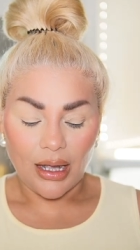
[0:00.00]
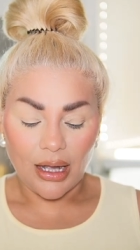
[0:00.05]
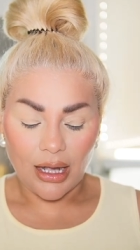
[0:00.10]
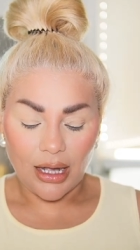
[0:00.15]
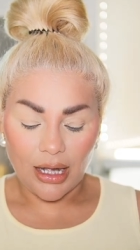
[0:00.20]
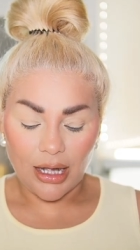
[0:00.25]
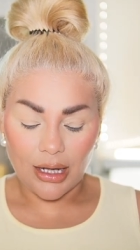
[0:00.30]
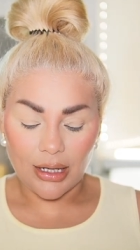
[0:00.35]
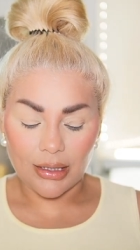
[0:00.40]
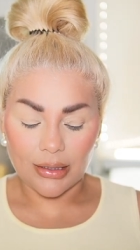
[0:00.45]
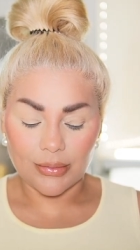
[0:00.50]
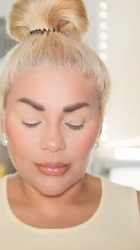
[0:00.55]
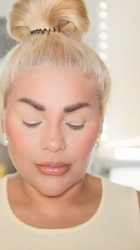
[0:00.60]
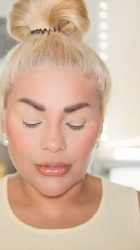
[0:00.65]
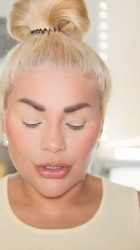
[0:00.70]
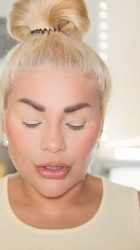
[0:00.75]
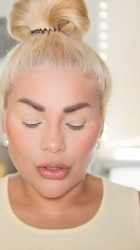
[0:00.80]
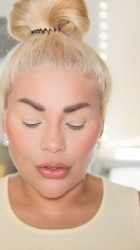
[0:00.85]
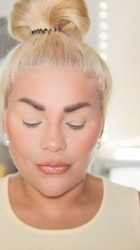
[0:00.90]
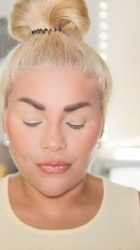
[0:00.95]
um,
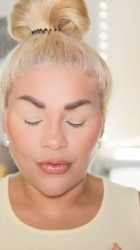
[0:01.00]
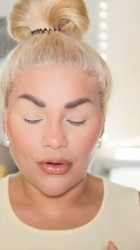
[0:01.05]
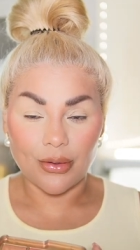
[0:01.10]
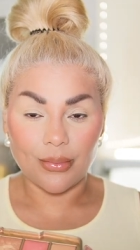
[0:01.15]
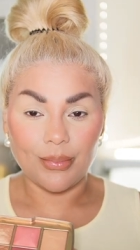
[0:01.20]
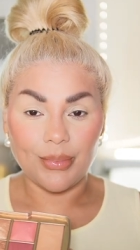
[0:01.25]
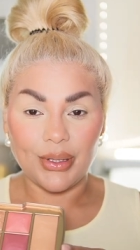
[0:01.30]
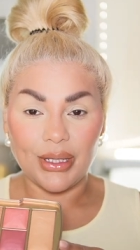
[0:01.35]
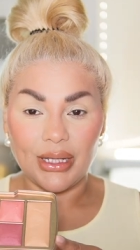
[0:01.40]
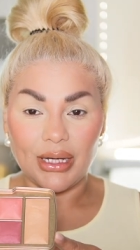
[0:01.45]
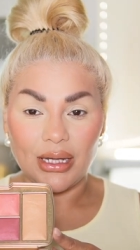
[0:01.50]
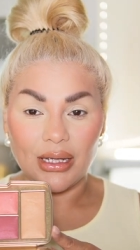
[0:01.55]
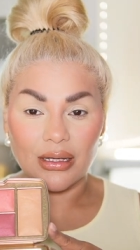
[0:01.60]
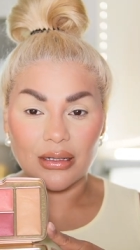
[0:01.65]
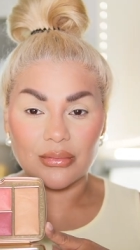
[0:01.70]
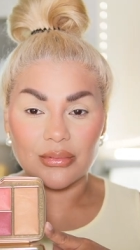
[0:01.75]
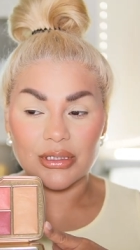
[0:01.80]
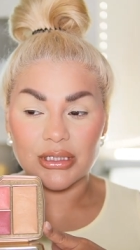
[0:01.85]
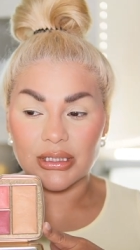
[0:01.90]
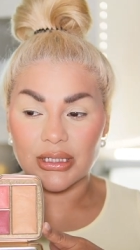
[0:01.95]
so for
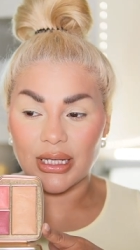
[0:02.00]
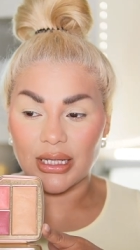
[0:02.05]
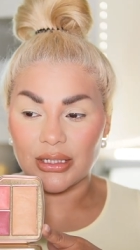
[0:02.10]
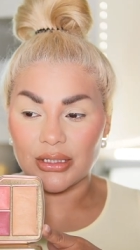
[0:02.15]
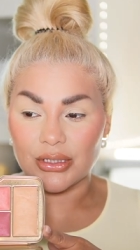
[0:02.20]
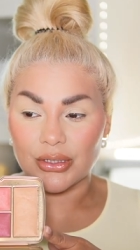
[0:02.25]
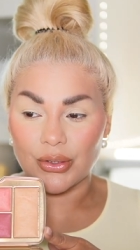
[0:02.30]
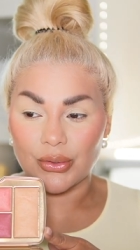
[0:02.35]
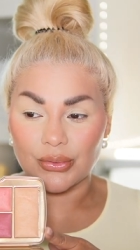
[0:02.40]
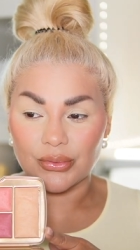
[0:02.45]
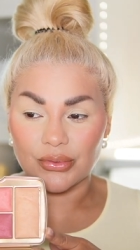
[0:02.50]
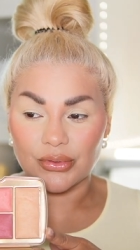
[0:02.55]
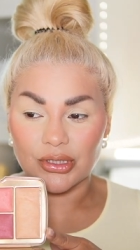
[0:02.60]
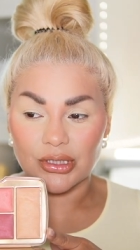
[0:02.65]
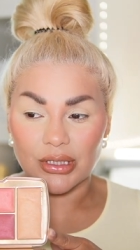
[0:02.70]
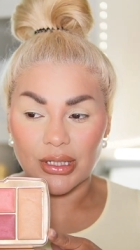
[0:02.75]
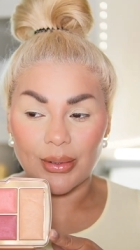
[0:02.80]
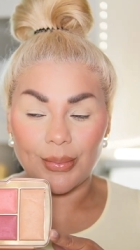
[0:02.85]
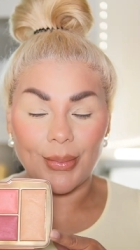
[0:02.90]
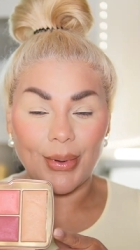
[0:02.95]
medium skin tones,
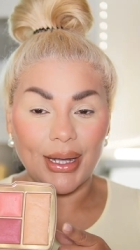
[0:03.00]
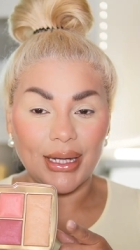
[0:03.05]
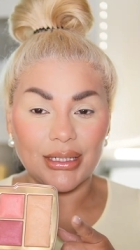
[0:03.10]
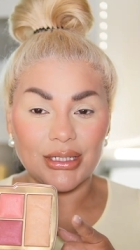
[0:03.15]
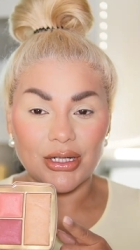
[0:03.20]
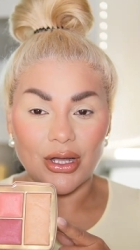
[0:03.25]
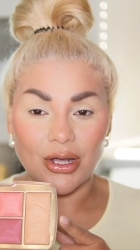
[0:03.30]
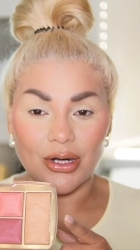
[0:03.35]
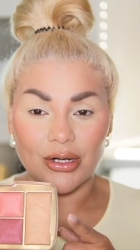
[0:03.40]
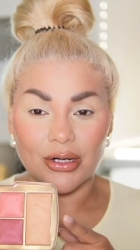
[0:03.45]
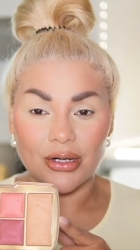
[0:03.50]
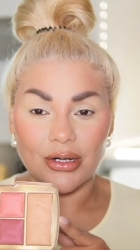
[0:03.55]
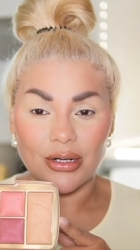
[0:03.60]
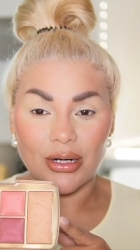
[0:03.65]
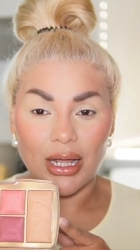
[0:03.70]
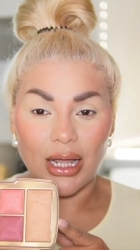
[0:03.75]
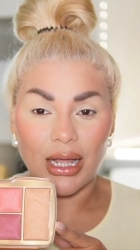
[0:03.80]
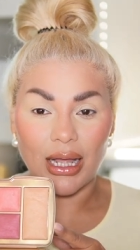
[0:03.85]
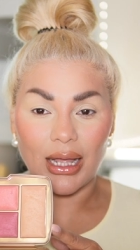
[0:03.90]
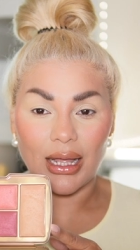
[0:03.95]
like my daughter
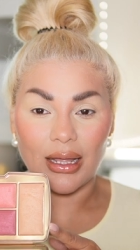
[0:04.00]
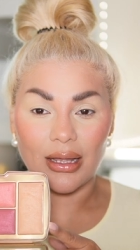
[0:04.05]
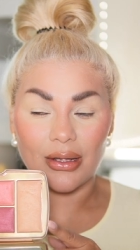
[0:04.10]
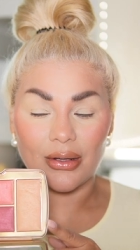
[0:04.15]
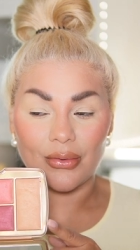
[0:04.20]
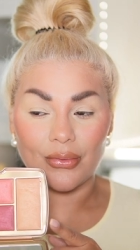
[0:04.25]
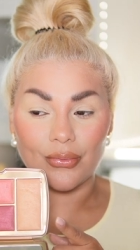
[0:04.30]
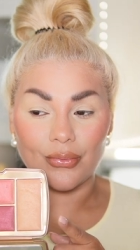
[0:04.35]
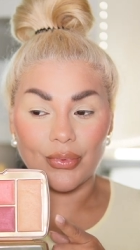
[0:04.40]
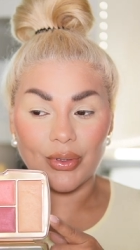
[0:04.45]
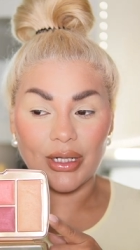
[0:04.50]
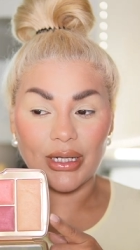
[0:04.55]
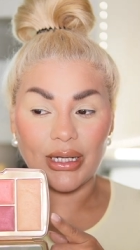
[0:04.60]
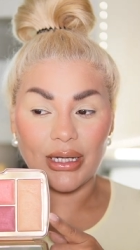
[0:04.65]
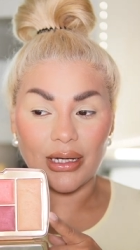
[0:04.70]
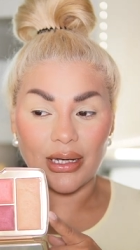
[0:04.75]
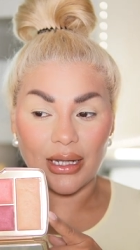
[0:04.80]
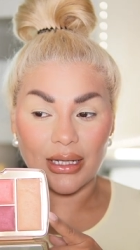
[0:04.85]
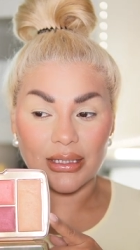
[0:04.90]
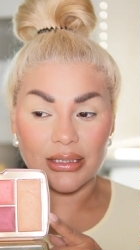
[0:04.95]
really
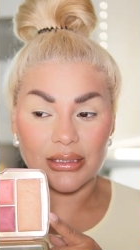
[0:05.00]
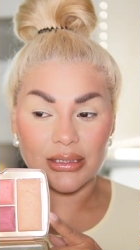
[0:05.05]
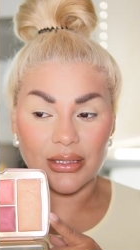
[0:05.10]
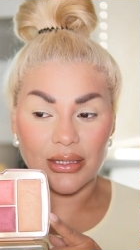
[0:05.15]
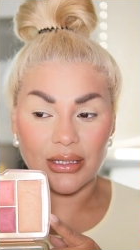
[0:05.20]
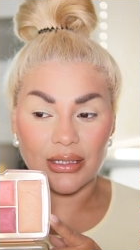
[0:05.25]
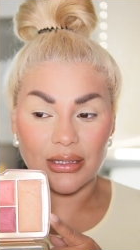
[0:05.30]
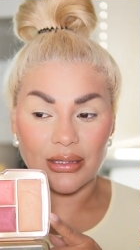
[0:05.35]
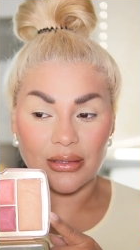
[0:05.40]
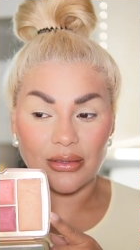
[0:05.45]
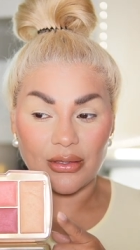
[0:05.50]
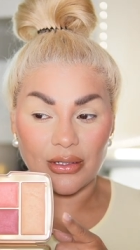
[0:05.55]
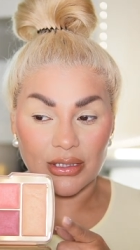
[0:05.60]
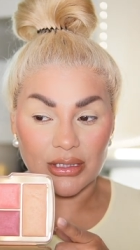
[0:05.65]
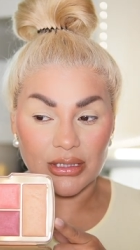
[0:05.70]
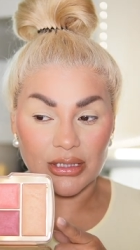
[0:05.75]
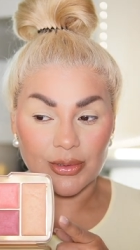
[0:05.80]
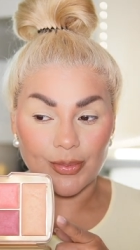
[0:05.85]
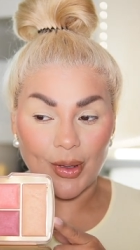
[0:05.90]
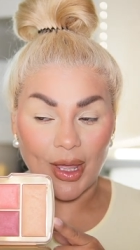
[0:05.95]
likes the,
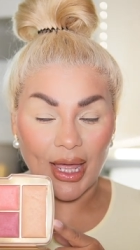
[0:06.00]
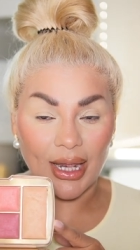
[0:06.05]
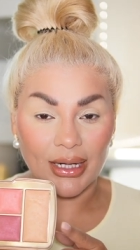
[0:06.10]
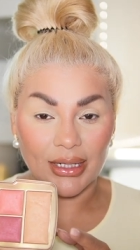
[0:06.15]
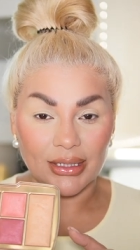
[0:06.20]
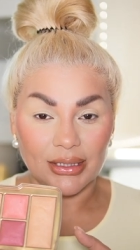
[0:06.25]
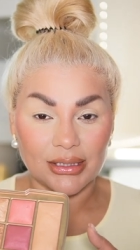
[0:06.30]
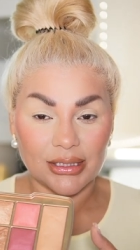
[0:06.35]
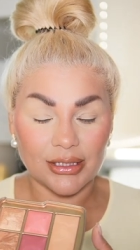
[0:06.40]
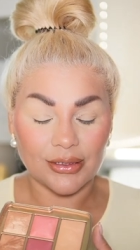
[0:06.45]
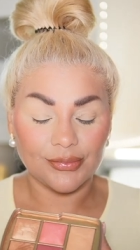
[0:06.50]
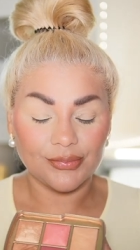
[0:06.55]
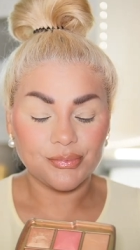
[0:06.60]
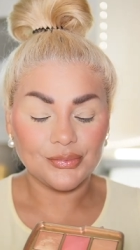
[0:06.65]
this palette.